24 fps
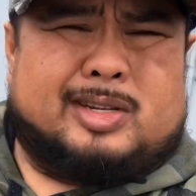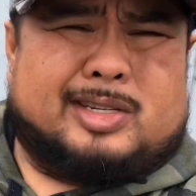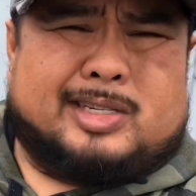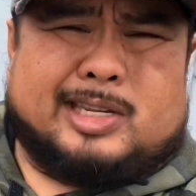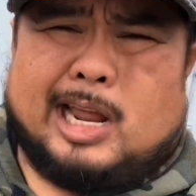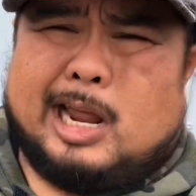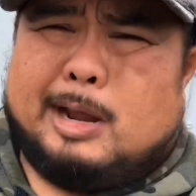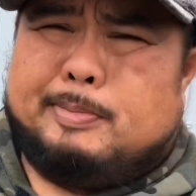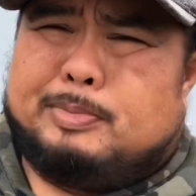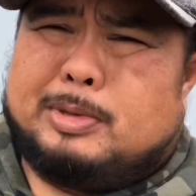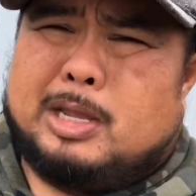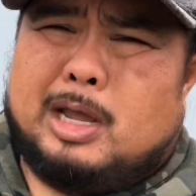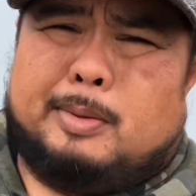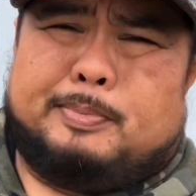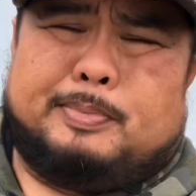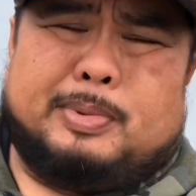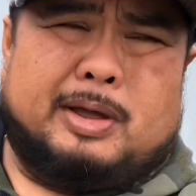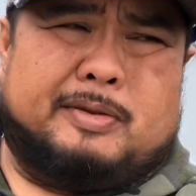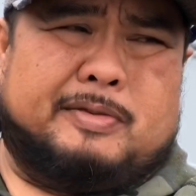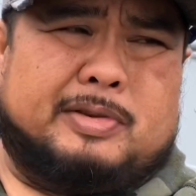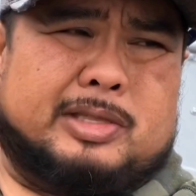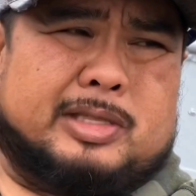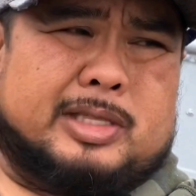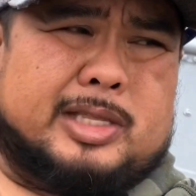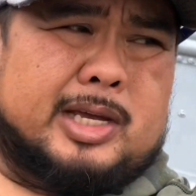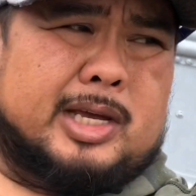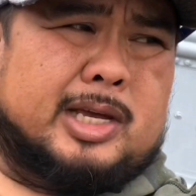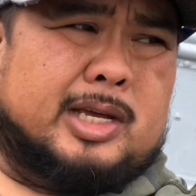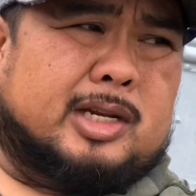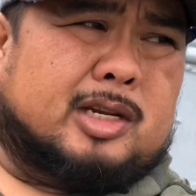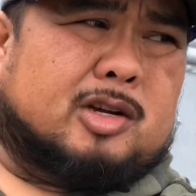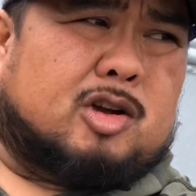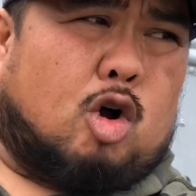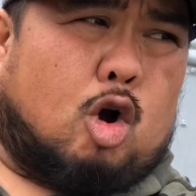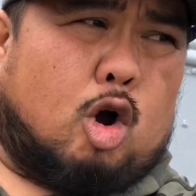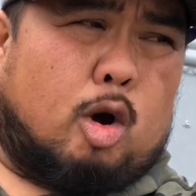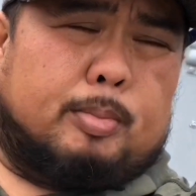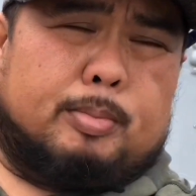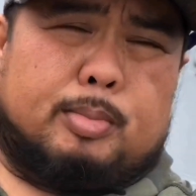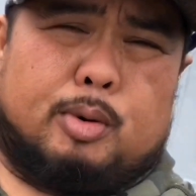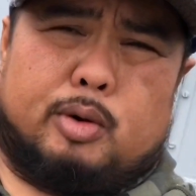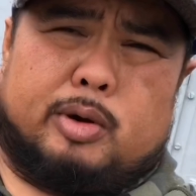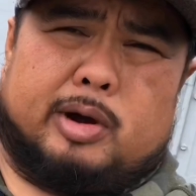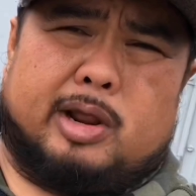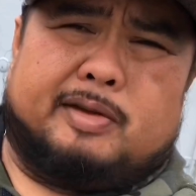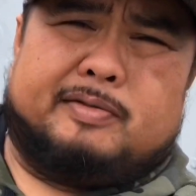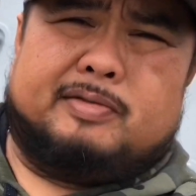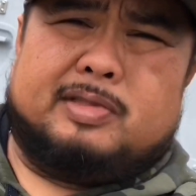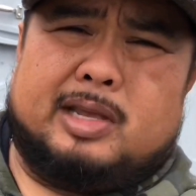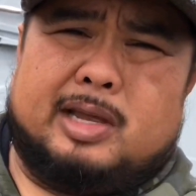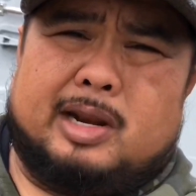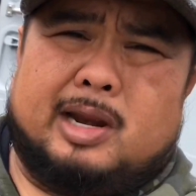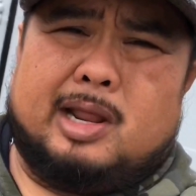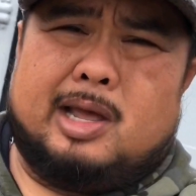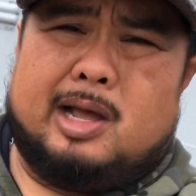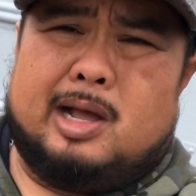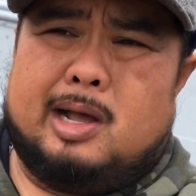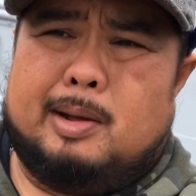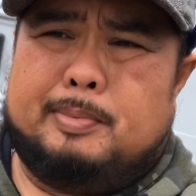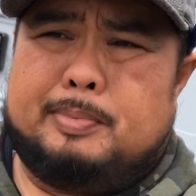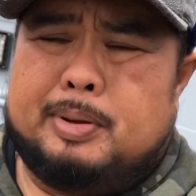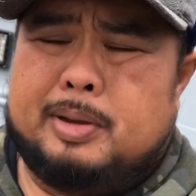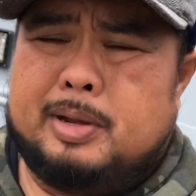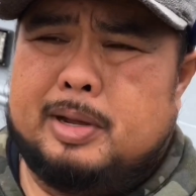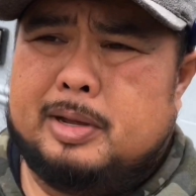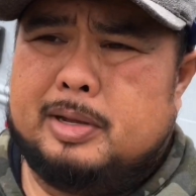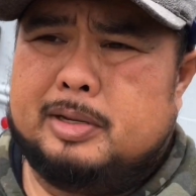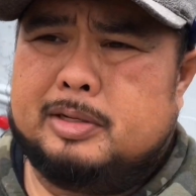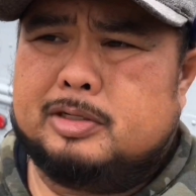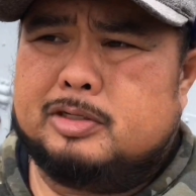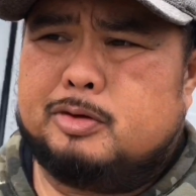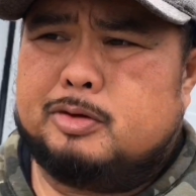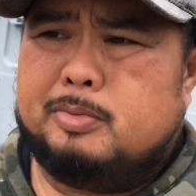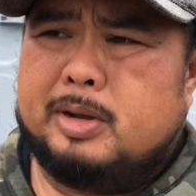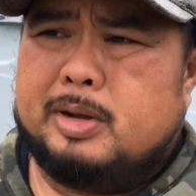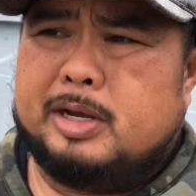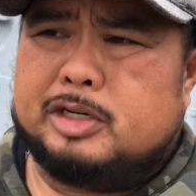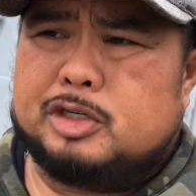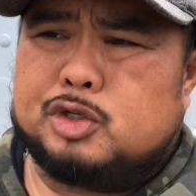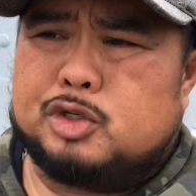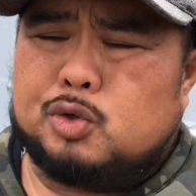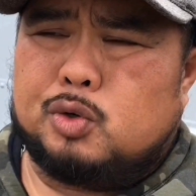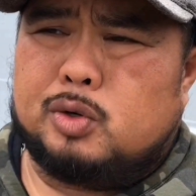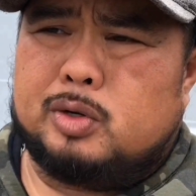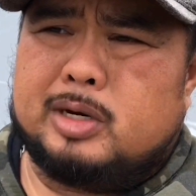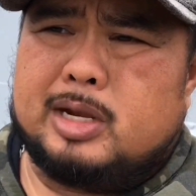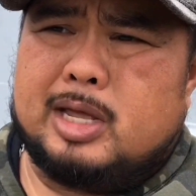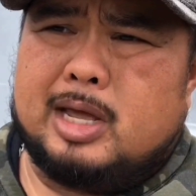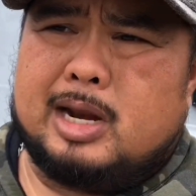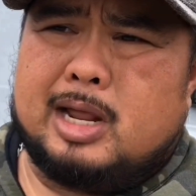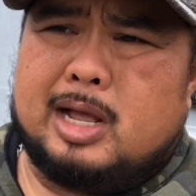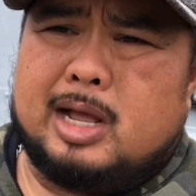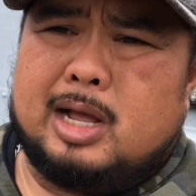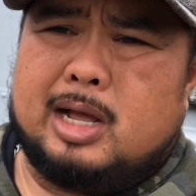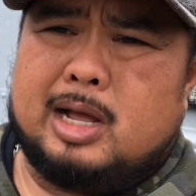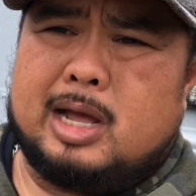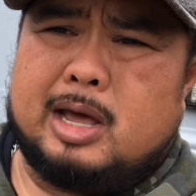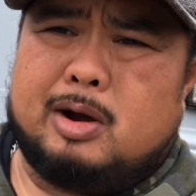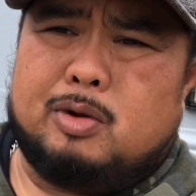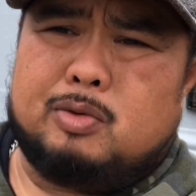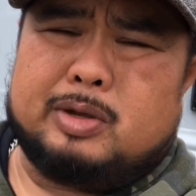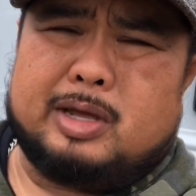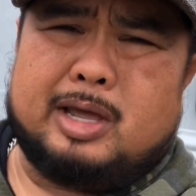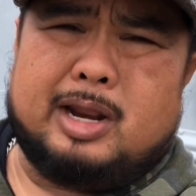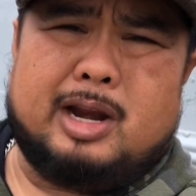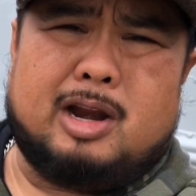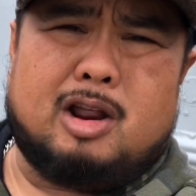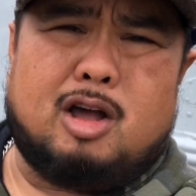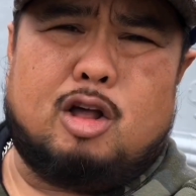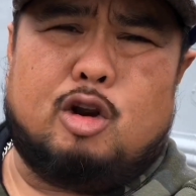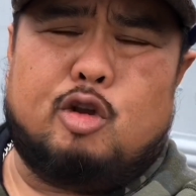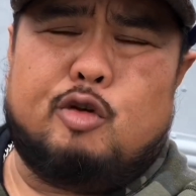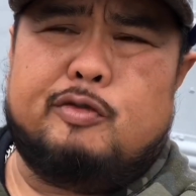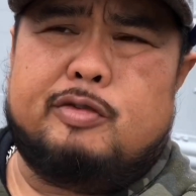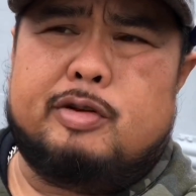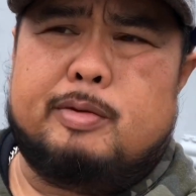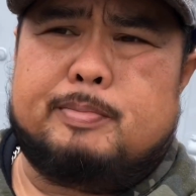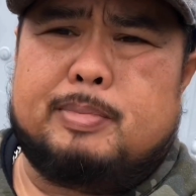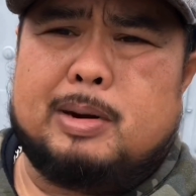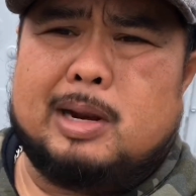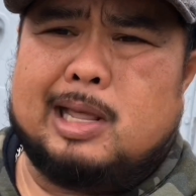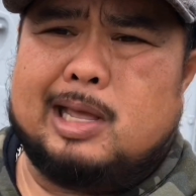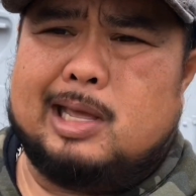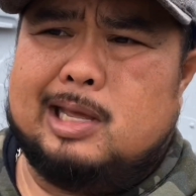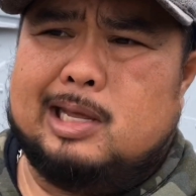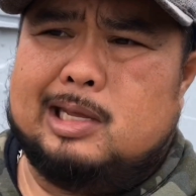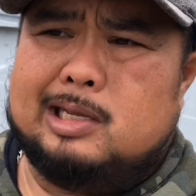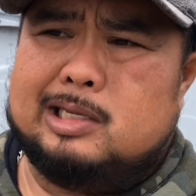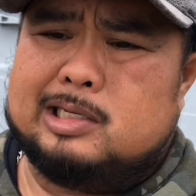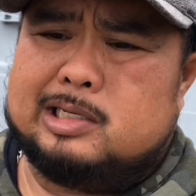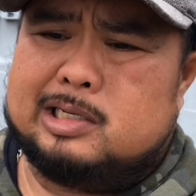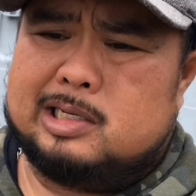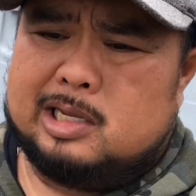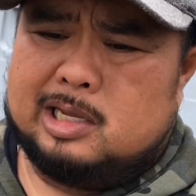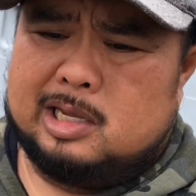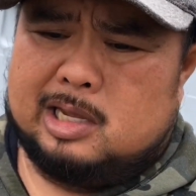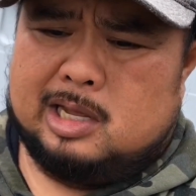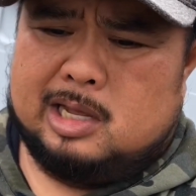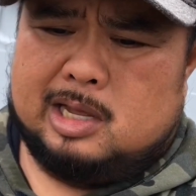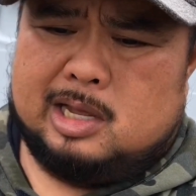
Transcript: Taped up everything, cardboard everything up to make sure that I don't get it all over the place.